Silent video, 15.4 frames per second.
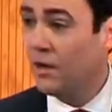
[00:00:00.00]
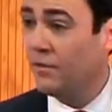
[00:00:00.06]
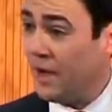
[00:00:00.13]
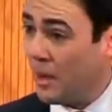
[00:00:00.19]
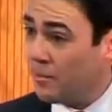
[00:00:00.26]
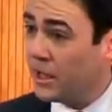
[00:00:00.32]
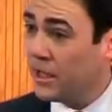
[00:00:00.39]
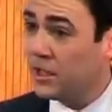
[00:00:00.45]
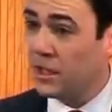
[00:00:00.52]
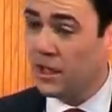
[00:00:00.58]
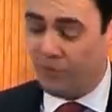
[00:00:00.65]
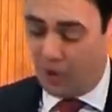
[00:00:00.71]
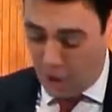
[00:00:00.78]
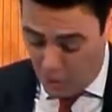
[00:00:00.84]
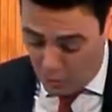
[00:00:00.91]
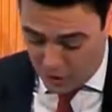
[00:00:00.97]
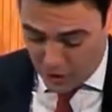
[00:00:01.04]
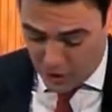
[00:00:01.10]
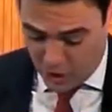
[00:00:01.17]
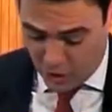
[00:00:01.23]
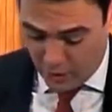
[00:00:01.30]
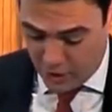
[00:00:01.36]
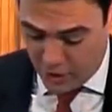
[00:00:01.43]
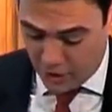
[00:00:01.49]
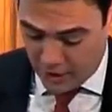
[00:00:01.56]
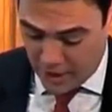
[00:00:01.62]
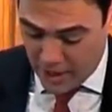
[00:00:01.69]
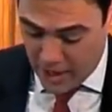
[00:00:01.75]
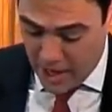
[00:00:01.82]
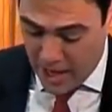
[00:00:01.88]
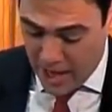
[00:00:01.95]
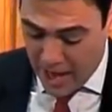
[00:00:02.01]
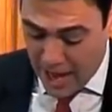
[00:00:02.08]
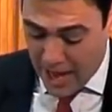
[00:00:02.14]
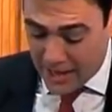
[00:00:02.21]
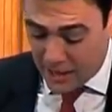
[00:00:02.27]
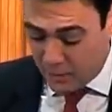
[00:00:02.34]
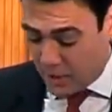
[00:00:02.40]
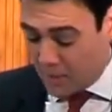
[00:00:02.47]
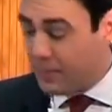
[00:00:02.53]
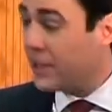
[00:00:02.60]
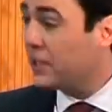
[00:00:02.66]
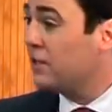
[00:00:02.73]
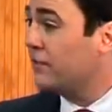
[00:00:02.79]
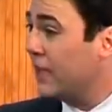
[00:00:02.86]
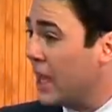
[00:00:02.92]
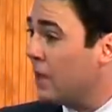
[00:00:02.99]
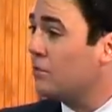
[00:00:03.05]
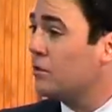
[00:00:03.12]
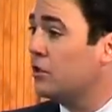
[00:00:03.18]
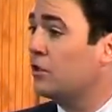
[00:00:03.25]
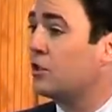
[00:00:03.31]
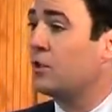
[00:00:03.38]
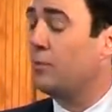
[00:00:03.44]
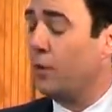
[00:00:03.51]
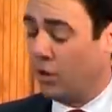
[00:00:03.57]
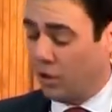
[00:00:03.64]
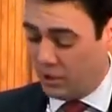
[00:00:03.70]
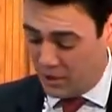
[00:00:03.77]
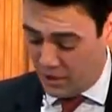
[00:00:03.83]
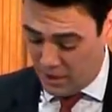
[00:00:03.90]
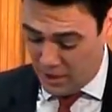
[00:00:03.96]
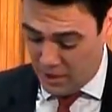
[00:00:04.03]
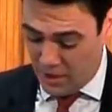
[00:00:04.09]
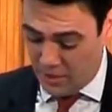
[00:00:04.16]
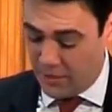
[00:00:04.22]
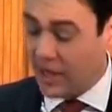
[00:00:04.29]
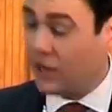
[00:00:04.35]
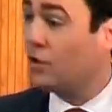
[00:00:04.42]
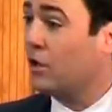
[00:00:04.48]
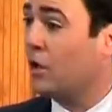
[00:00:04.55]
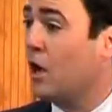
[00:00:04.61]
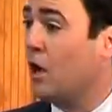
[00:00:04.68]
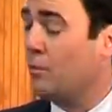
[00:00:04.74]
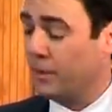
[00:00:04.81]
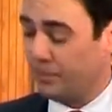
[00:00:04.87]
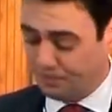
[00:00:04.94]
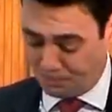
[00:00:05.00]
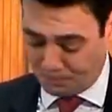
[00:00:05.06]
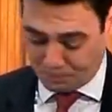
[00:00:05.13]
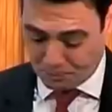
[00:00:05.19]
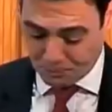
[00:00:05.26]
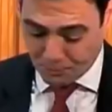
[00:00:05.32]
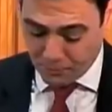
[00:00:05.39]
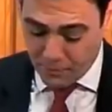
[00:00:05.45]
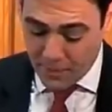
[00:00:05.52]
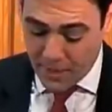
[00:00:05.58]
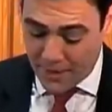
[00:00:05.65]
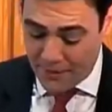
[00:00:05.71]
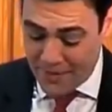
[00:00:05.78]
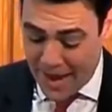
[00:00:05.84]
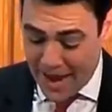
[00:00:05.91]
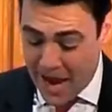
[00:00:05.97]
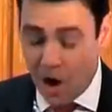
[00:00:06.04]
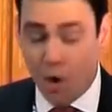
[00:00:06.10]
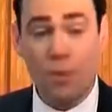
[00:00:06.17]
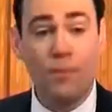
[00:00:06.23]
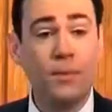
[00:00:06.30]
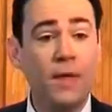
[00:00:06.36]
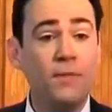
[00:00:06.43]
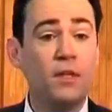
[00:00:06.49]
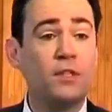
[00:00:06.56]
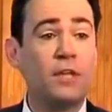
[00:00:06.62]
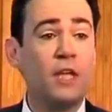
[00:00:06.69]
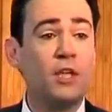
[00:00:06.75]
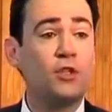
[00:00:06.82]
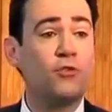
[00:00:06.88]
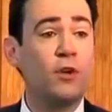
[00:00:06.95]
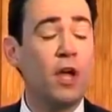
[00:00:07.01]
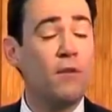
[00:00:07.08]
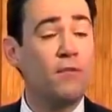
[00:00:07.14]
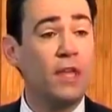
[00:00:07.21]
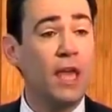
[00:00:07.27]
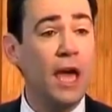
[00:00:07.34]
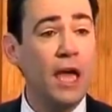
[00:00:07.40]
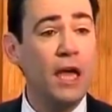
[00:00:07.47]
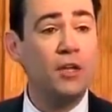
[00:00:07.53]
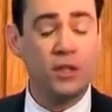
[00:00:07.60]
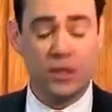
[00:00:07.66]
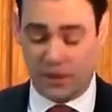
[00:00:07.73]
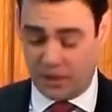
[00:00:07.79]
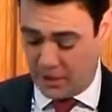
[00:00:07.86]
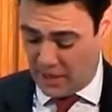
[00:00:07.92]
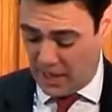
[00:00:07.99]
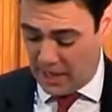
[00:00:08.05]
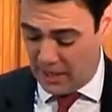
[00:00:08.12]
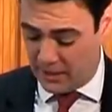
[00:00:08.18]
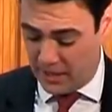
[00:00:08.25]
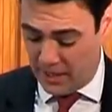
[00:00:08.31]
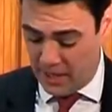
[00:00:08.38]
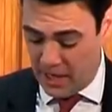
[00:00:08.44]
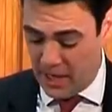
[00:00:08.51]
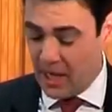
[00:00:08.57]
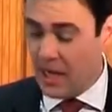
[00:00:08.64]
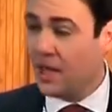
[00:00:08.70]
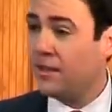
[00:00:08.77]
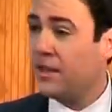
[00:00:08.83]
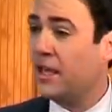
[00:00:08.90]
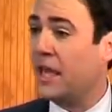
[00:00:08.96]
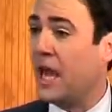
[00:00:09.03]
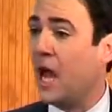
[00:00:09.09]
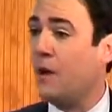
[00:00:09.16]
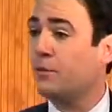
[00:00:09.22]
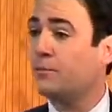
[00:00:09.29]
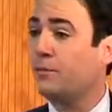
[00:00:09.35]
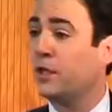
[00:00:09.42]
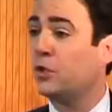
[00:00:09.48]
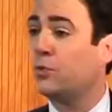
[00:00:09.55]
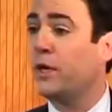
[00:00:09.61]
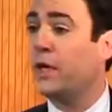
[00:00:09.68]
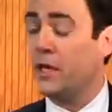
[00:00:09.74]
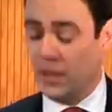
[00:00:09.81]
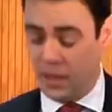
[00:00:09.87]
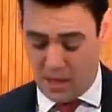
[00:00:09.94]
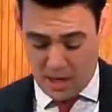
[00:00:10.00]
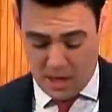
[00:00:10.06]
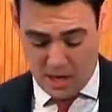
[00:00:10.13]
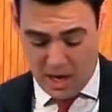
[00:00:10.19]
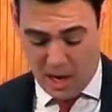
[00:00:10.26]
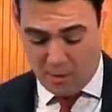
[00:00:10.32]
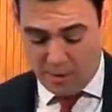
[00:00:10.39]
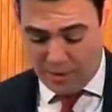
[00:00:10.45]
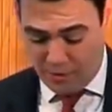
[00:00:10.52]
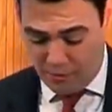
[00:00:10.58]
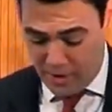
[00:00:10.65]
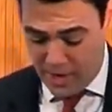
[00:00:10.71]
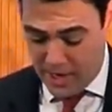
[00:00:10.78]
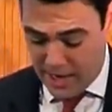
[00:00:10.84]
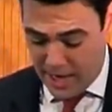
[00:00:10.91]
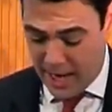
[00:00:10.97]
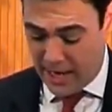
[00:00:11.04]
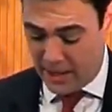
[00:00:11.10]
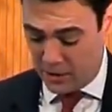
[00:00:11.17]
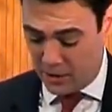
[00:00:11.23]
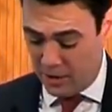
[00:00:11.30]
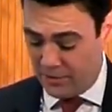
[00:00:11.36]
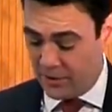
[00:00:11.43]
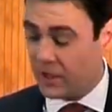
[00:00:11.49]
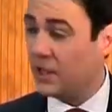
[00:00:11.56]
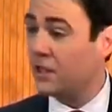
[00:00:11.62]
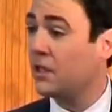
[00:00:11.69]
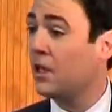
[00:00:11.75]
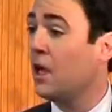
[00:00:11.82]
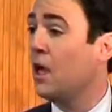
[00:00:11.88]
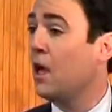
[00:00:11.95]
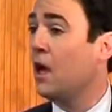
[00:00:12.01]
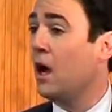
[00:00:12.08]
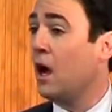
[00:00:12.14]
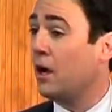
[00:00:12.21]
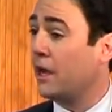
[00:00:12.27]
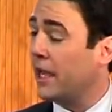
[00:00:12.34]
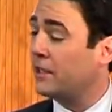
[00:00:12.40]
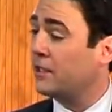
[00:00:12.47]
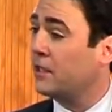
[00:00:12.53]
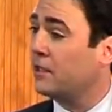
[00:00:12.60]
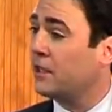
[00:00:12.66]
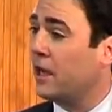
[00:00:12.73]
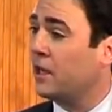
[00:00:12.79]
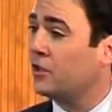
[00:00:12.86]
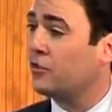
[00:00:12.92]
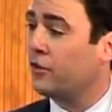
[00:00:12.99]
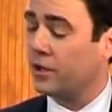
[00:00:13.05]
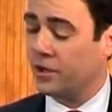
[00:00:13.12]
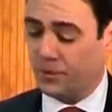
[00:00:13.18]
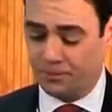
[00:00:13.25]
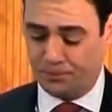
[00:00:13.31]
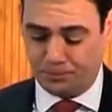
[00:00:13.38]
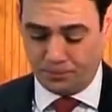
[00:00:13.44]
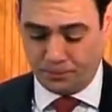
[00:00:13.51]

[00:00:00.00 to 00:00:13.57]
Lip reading: Families lived closer to each other, and with a bit of council support, they could cope. Now, in the century of the ageing society, the gaps between our three care services are getting dangerous.